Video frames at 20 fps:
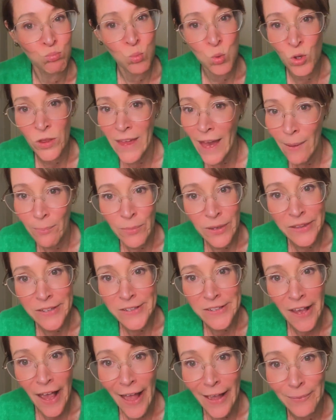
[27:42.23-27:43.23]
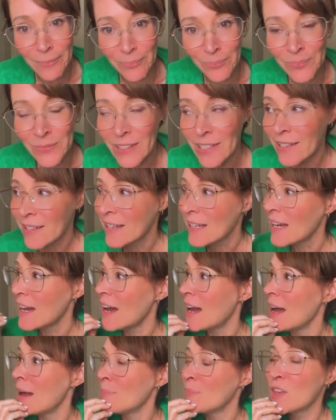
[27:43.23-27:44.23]
would that be the same?
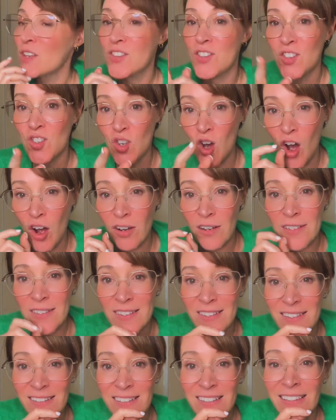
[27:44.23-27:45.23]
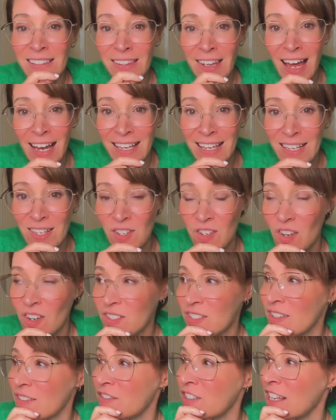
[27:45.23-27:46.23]
Socks, lucky
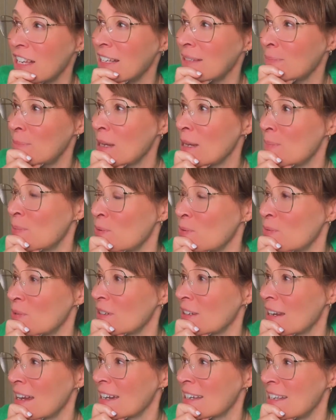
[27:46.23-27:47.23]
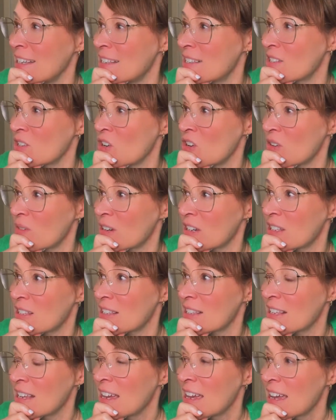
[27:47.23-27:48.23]
socks. I've seen people lucky
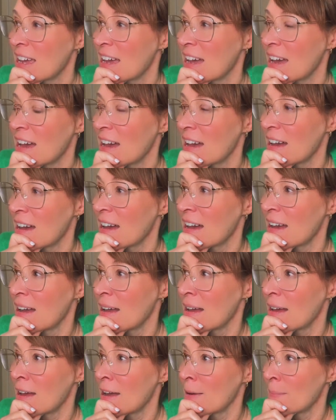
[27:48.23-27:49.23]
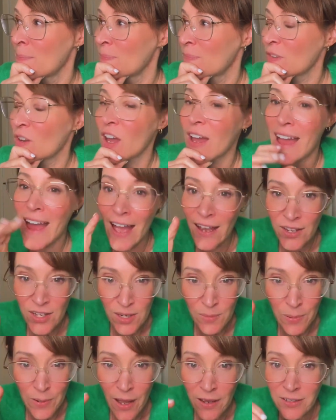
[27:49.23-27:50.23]
socks.
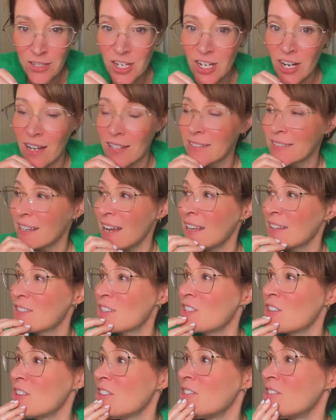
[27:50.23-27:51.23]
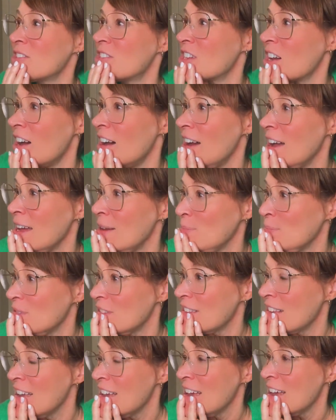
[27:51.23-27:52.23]
Acupuncture at certain
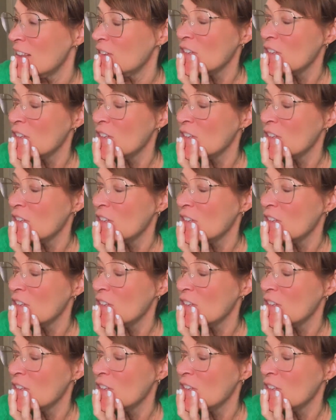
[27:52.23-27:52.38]
times.